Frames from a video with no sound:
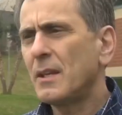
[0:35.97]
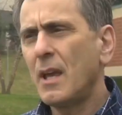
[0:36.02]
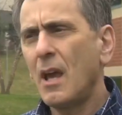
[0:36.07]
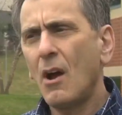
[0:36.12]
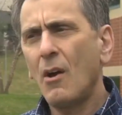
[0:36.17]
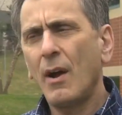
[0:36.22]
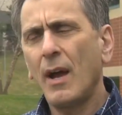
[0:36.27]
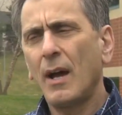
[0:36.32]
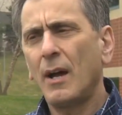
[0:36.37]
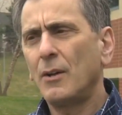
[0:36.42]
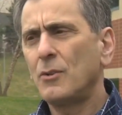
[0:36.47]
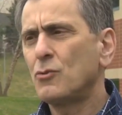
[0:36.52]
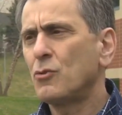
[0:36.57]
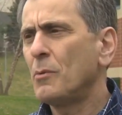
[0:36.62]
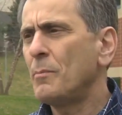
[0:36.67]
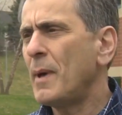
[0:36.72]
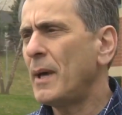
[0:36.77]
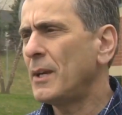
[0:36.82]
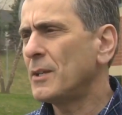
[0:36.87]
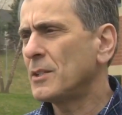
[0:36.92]
carry a
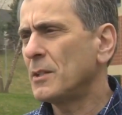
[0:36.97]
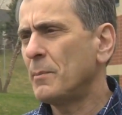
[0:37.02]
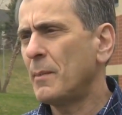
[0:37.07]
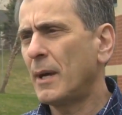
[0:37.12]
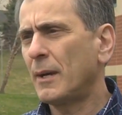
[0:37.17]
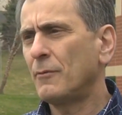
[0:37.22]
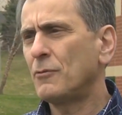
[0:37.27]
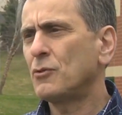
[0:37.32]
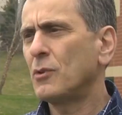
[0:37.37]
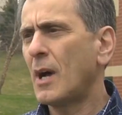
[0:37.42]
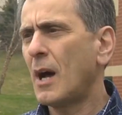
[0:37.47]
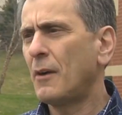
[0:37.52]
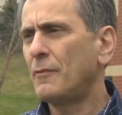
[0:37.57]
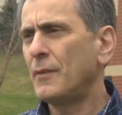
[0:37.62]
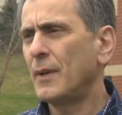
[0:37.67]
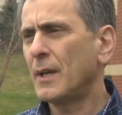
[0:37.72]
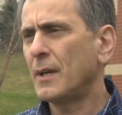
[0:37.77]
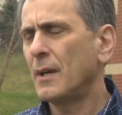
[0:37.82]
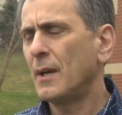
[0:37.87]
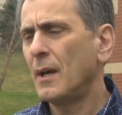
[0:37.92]
tremendous amount of
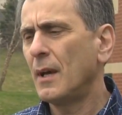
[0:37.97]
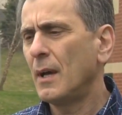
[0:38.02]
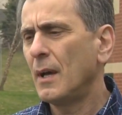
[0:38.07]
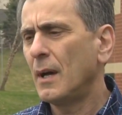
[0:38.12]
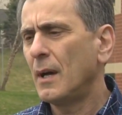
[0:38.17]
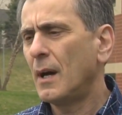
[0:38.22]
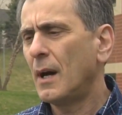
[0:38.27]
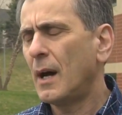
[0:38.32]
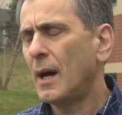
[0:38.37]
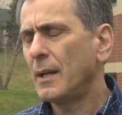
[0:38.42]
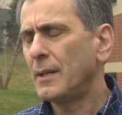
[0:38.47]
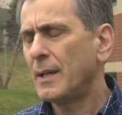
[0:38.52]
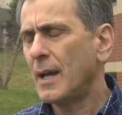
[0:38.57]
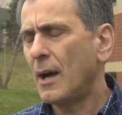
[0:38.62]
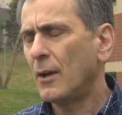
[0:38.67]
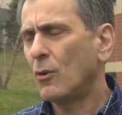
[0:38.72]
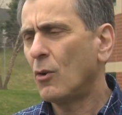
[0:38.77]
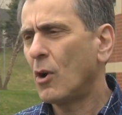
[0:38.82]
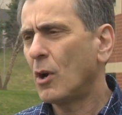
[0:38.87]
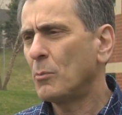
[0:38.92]
traffic uh,
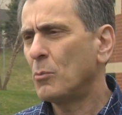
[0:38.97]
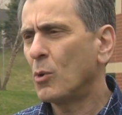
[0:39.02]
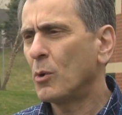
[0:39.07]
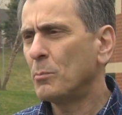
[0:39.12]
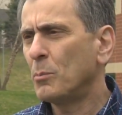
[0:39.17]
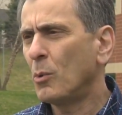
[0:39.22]
down Ardmore